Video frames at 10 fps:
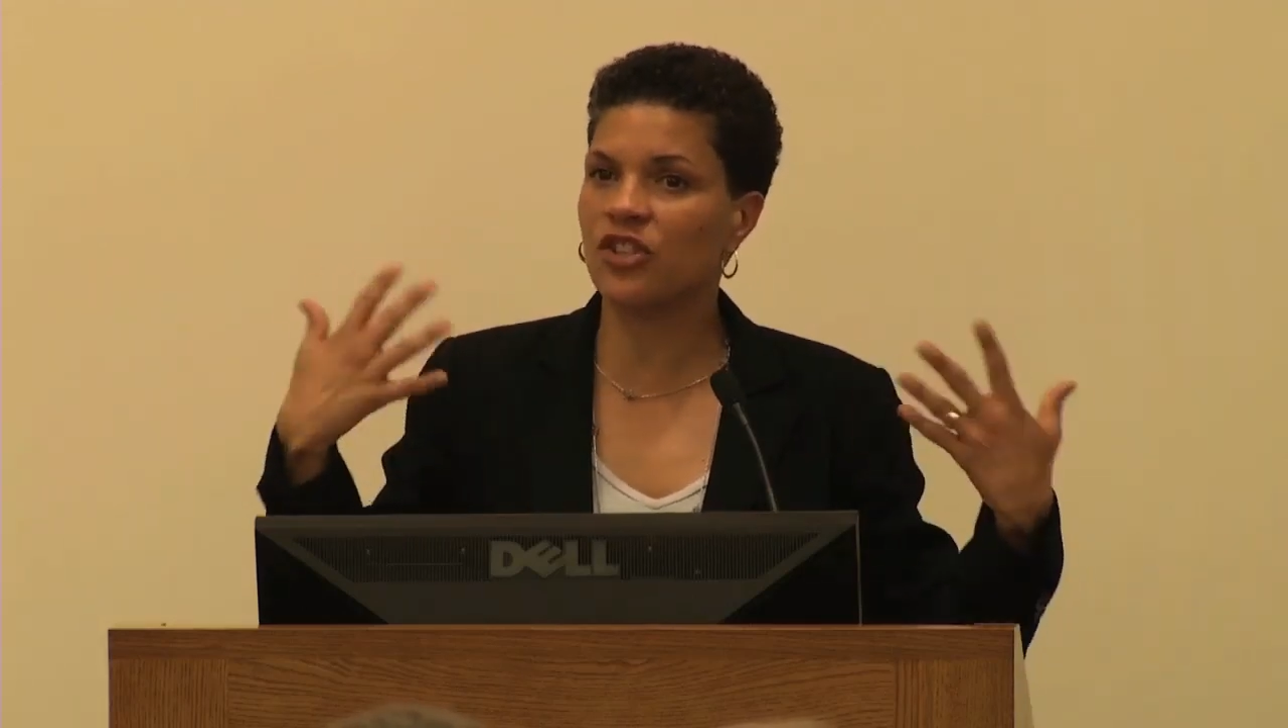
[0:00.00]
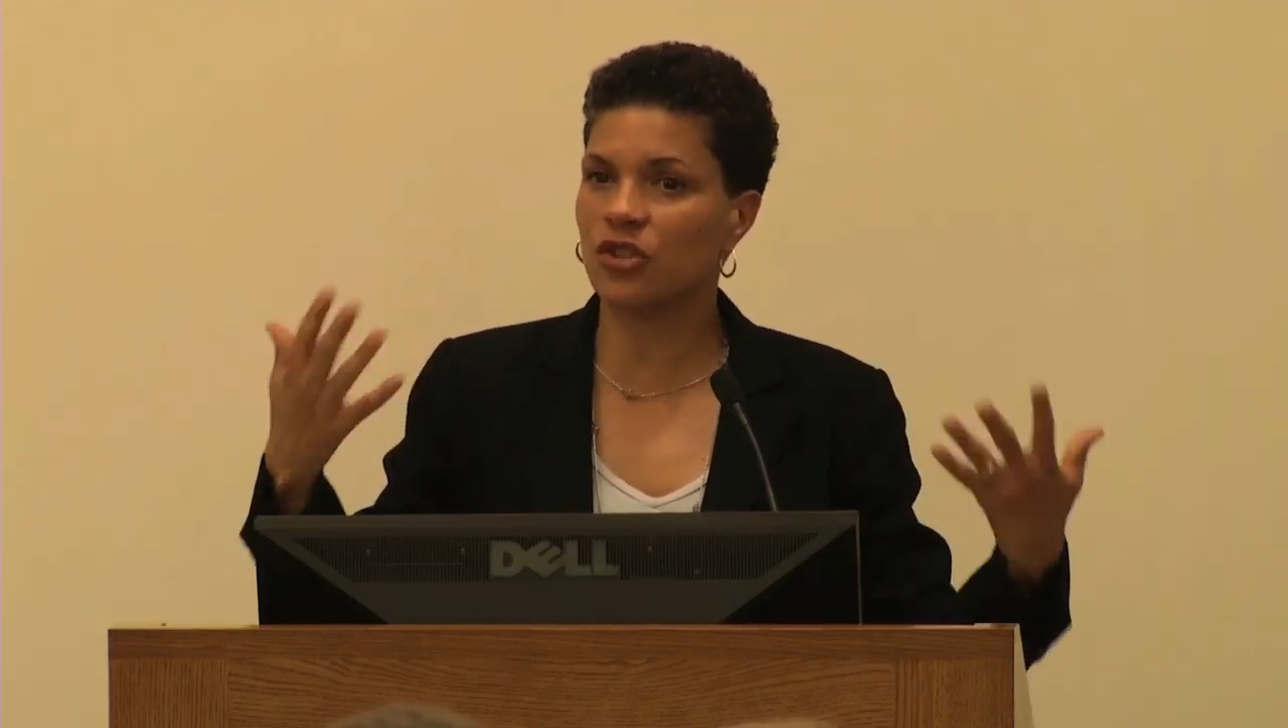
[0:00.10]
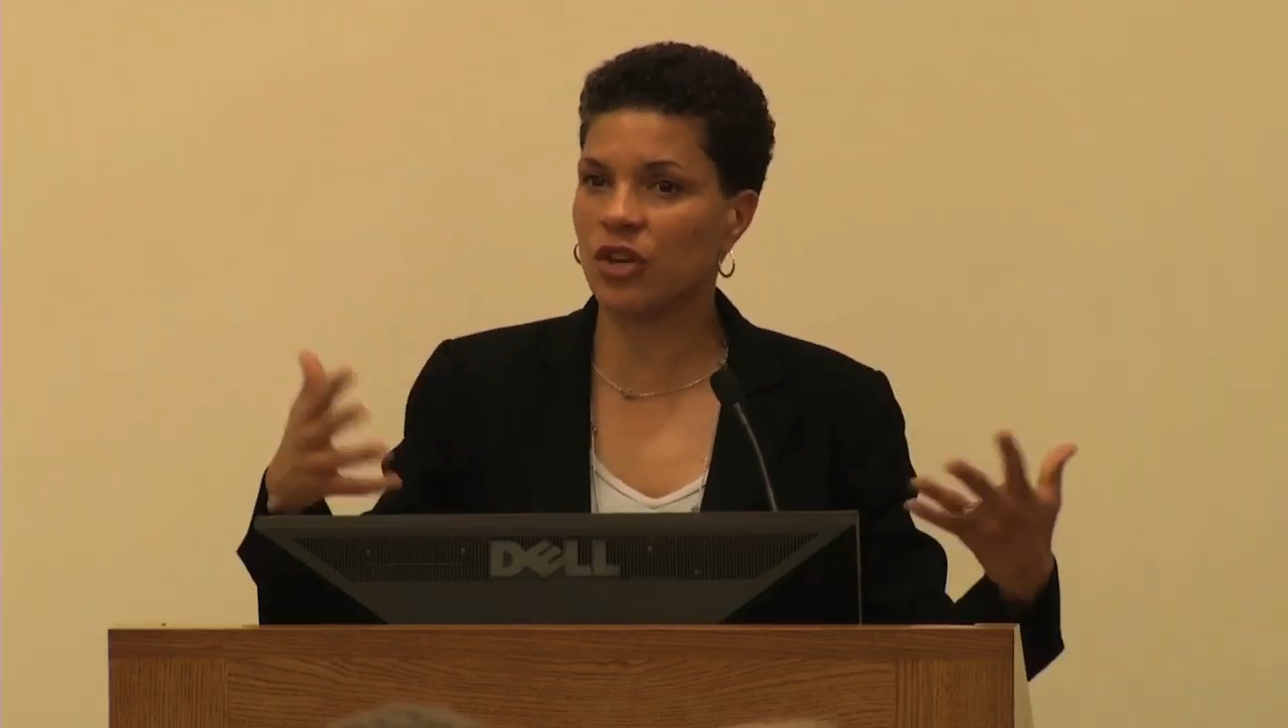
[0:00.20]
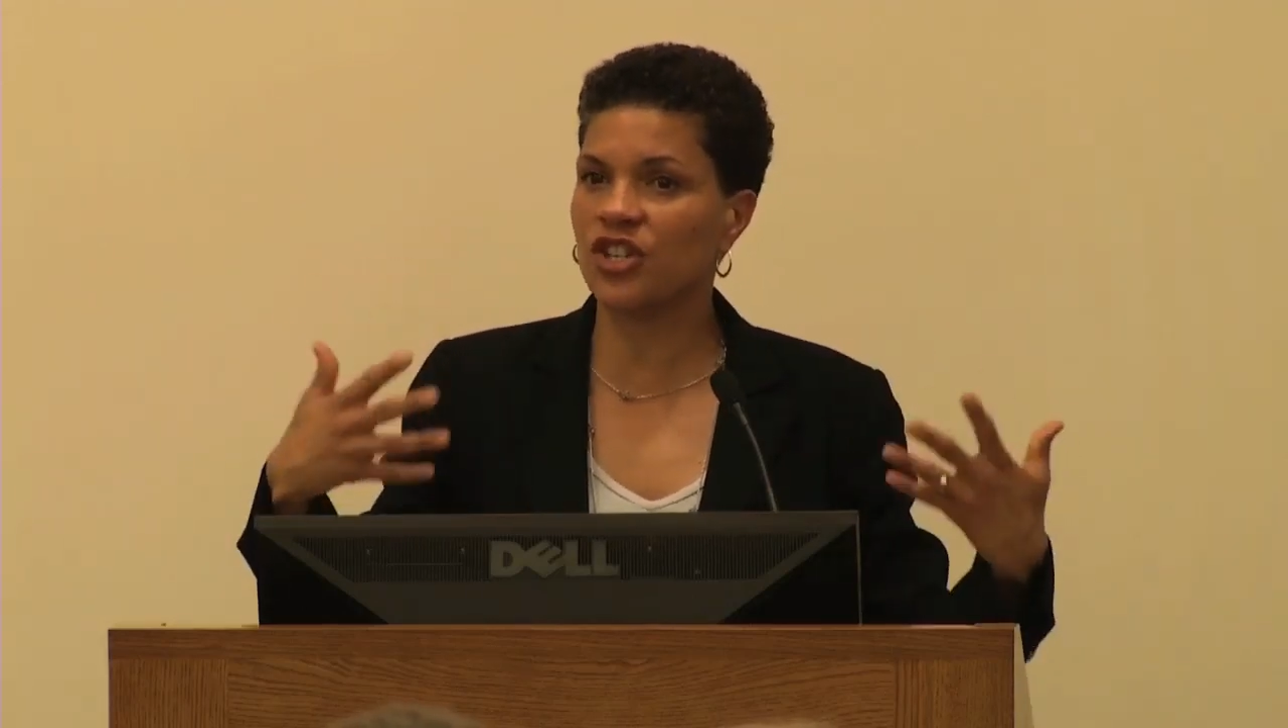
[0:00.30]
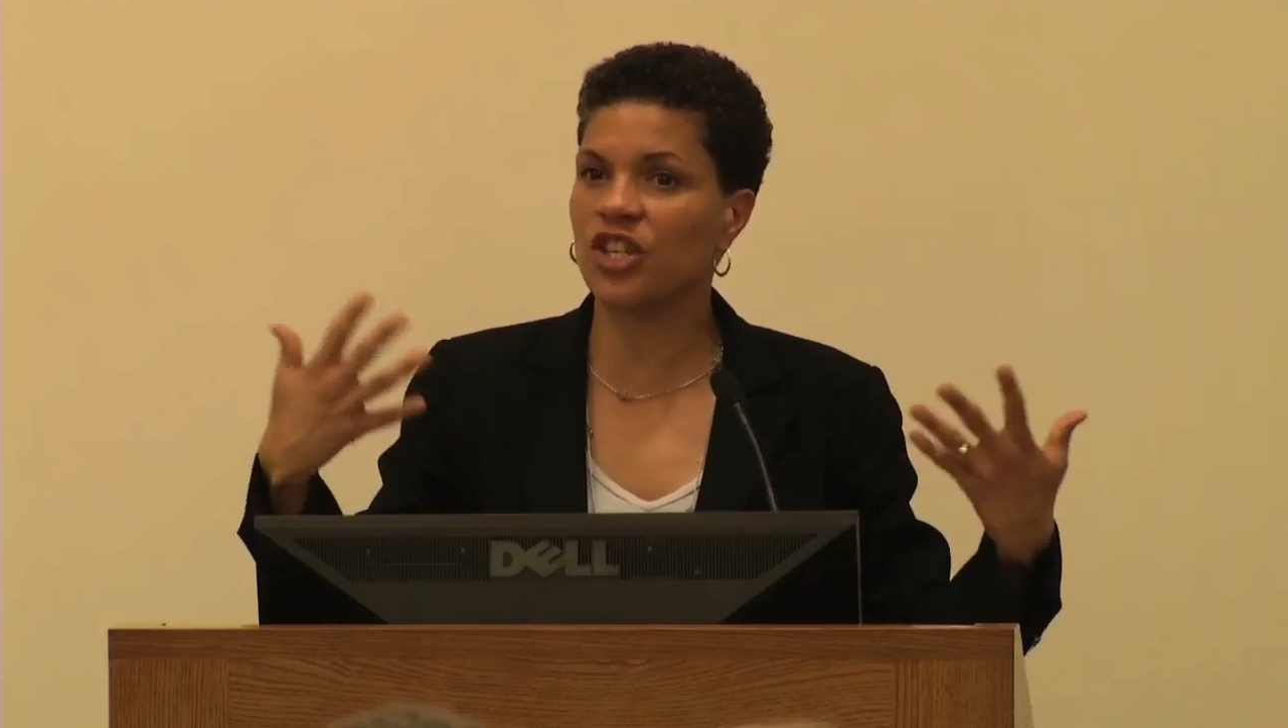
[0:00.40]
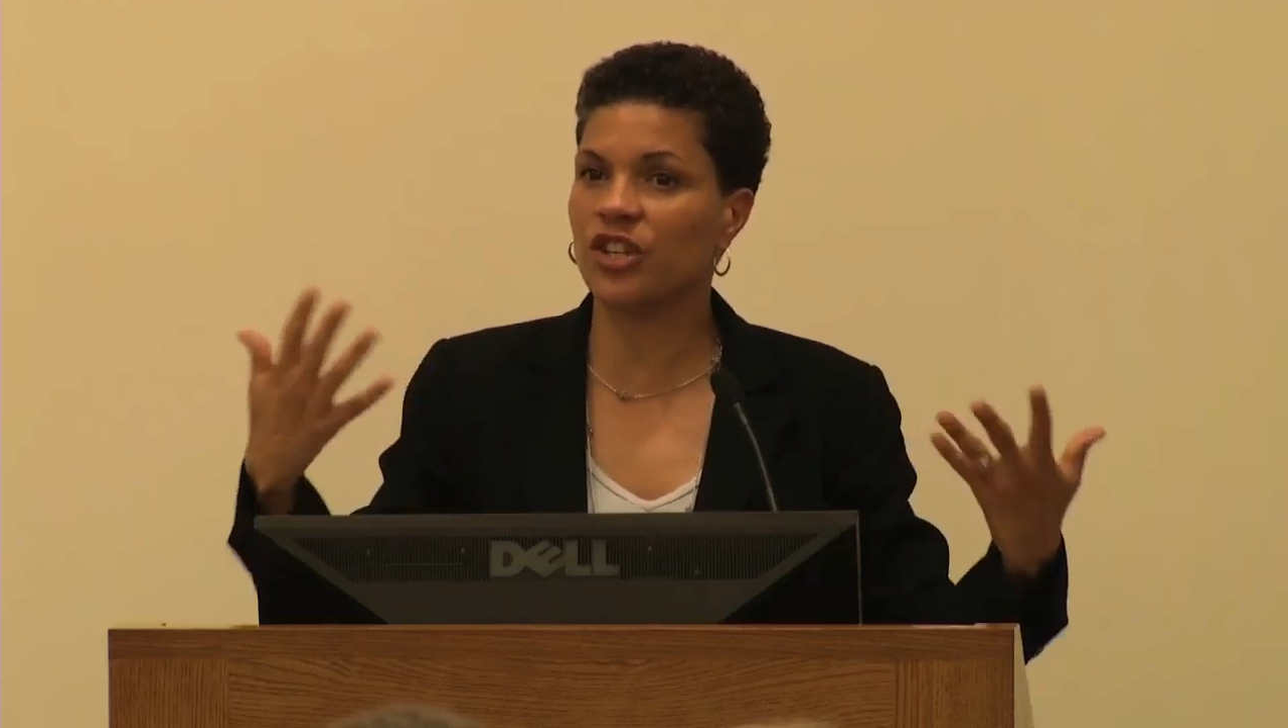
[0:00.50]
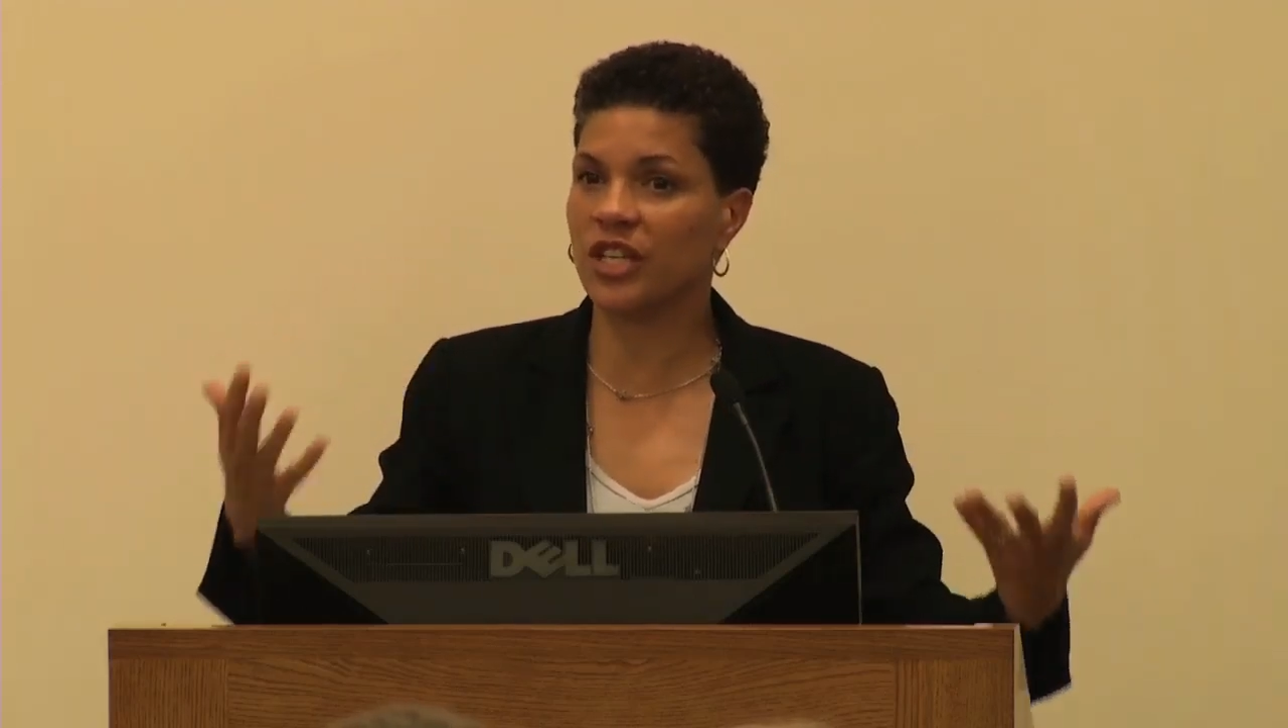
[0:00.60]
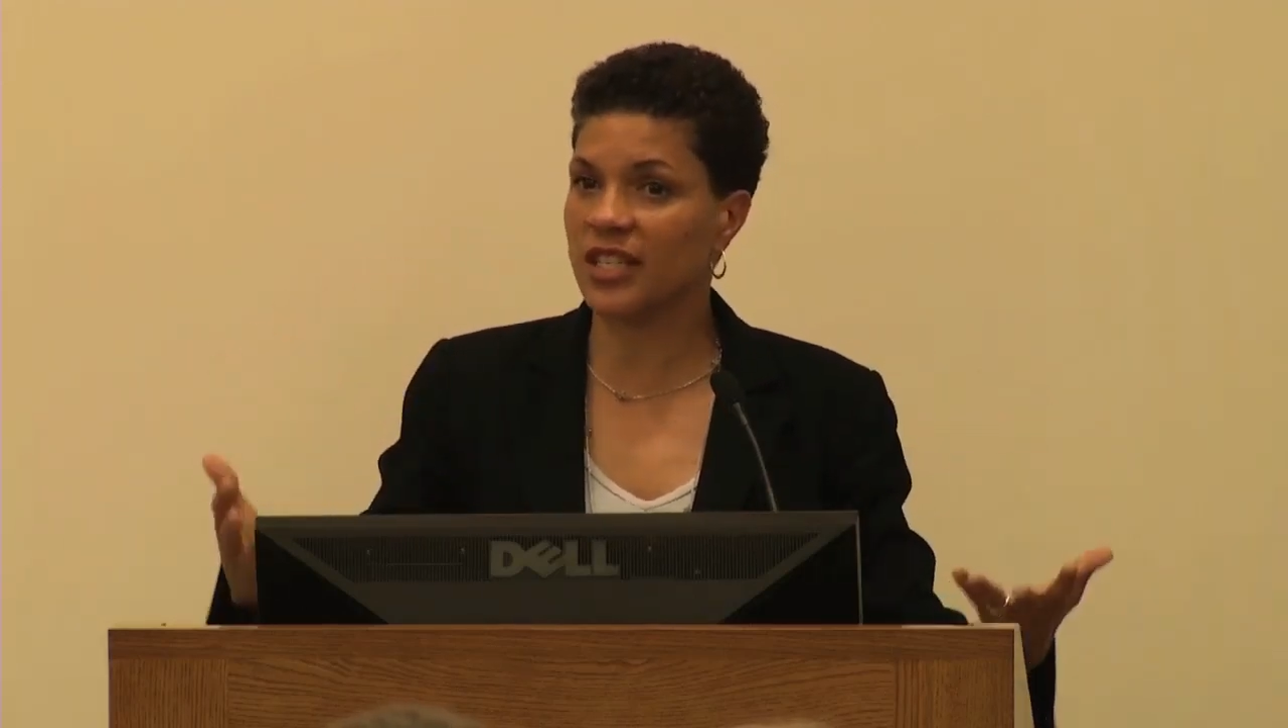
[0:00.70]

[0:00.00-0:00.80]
discretionary